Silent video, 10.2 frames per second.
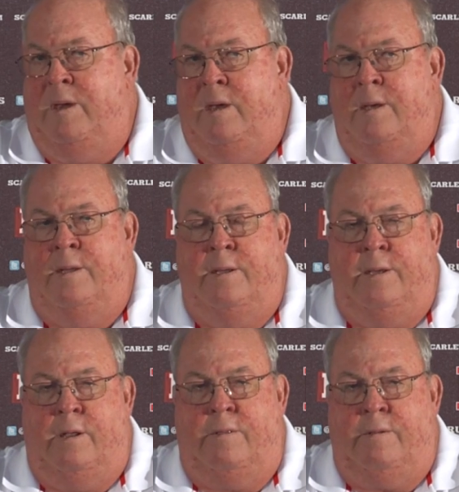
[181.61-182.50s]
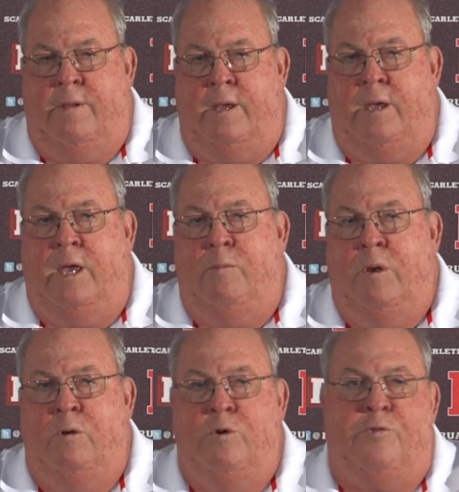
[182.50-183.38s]
me, he
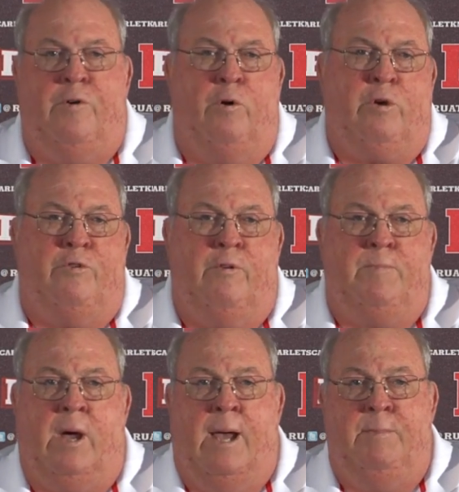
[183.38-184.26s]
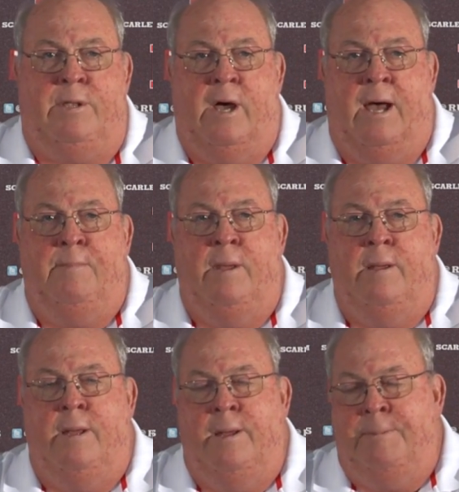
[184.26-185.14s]
would lose focus from time to time.
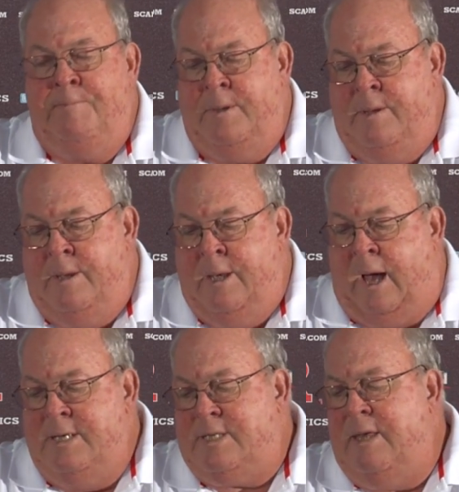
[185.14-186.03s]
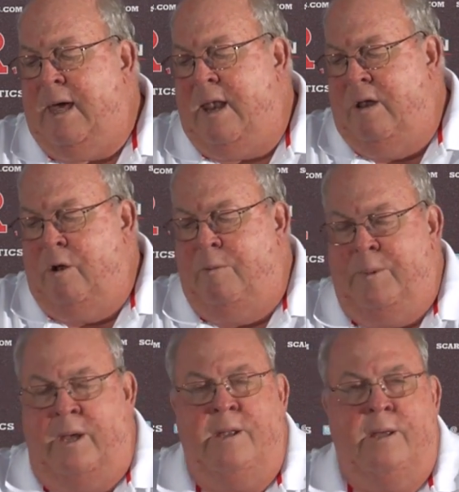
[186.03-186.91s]
I see that a
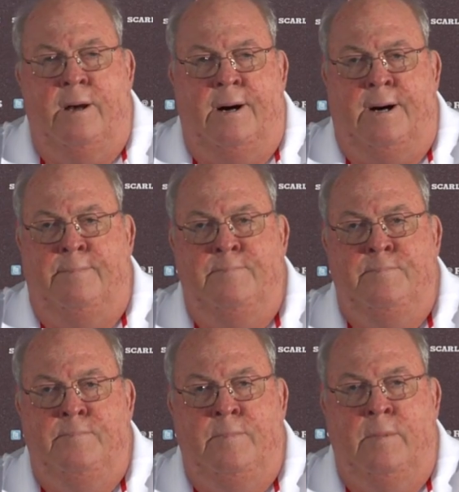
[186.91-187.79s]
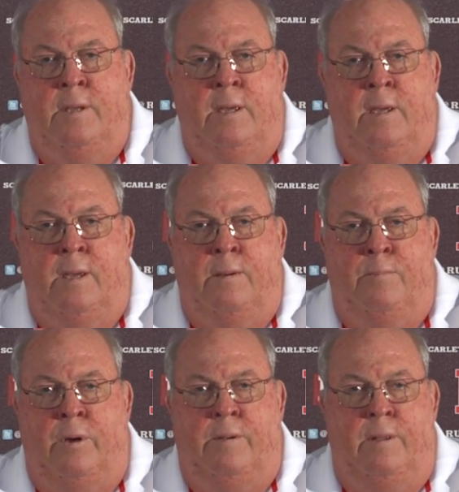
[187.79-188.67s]
little bit,
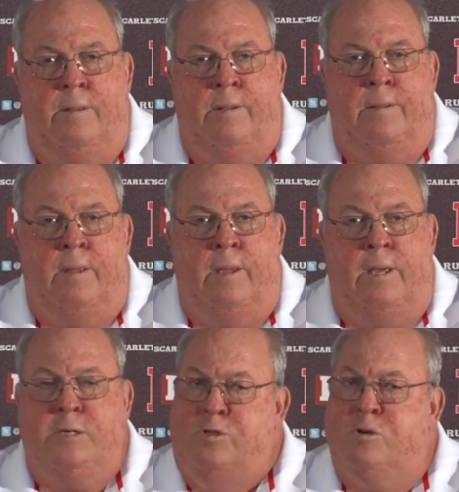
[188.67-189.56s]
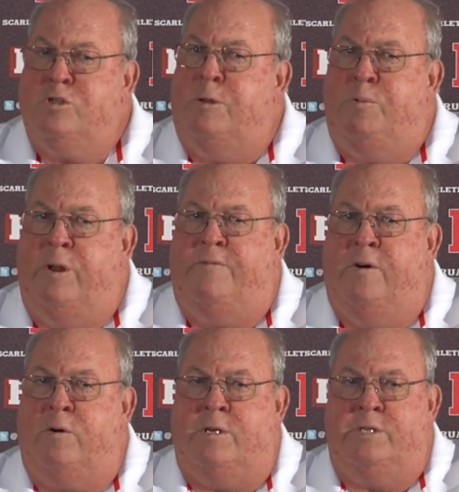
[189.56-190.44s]
but he's usually pretty
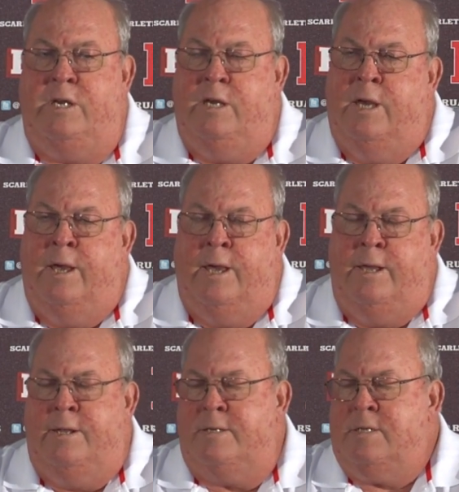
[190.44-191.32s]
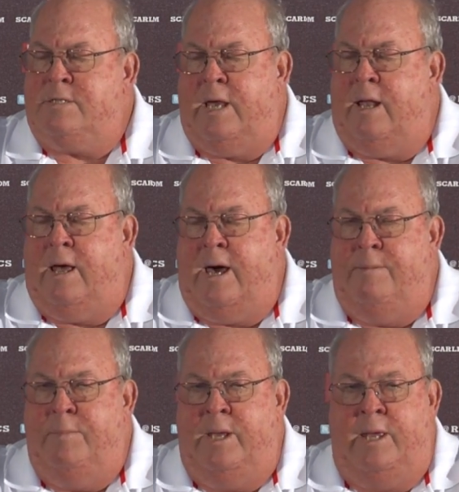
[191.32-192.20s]
focused. He doesn't say a
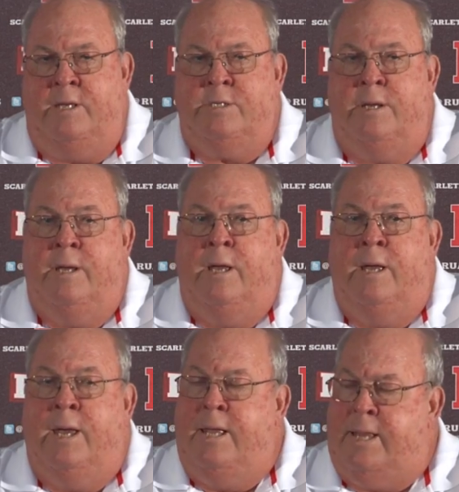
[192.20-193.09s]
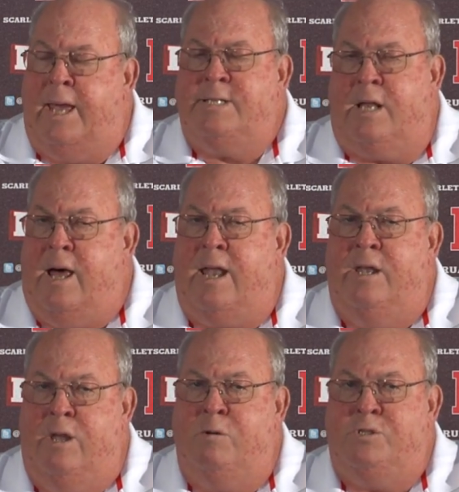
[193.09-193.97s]
lot in meetings. He takes a
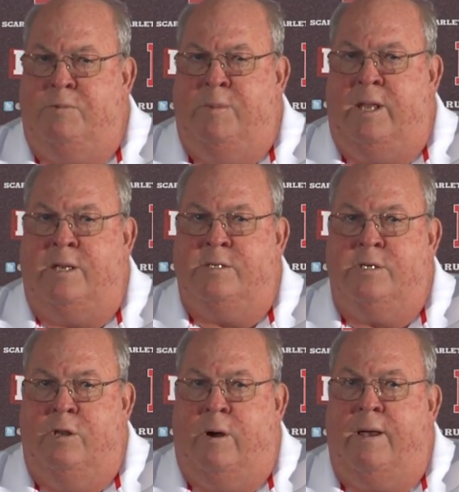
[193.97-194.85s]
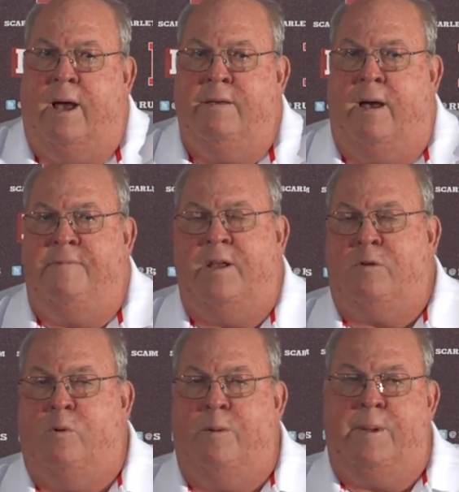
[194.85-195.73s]
lot of notes in meetings. I've
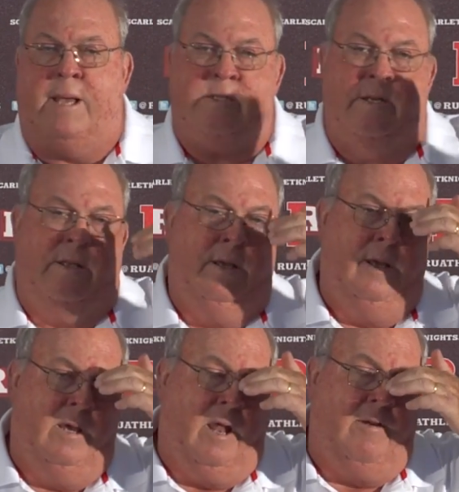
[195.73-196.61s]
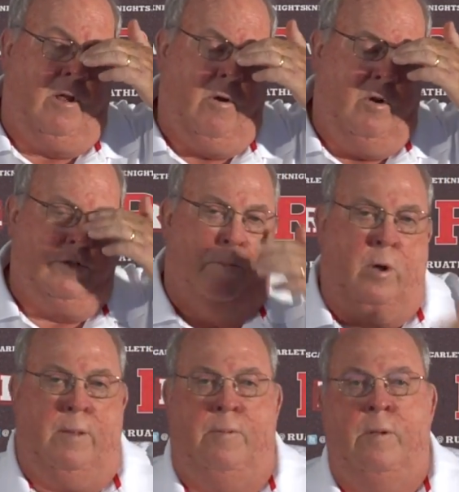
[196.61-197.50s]
had quarterbacks, and I encourage
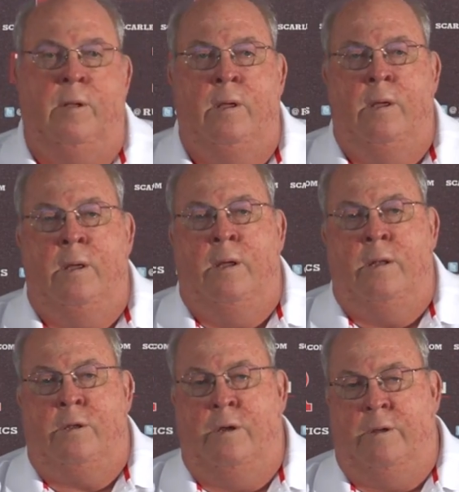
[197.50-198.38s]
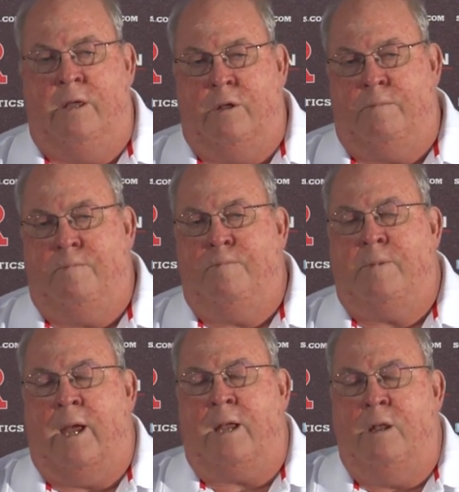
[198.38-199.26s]
them all to either
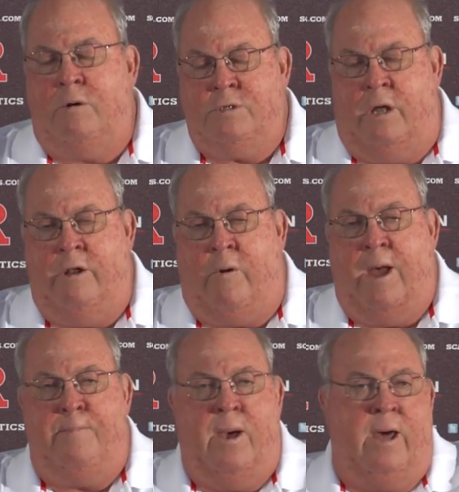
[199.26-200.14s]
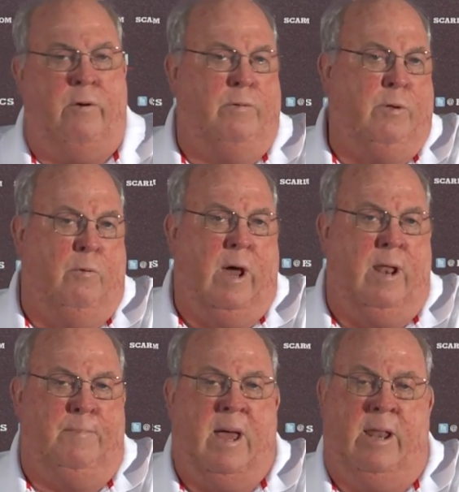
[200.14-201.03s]
take notes on their iPad or to
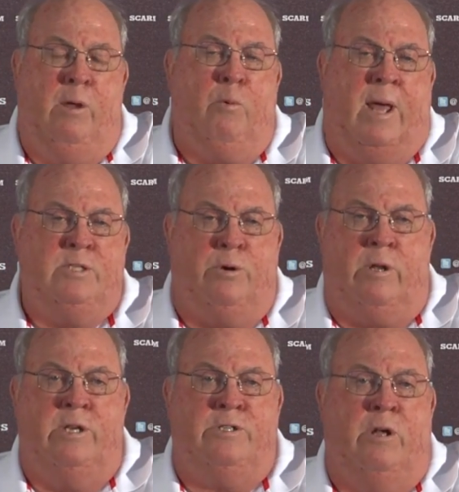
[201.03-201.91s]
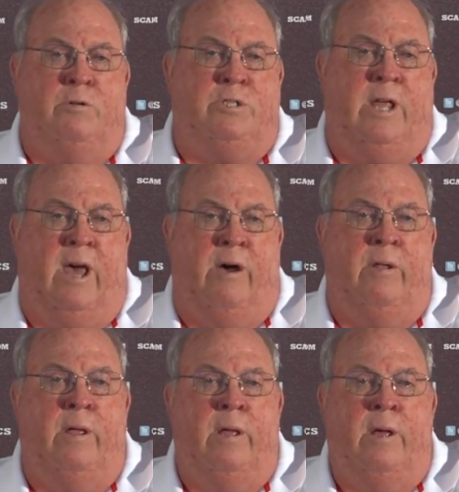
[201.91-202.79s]
write them down. He writes all his notes down.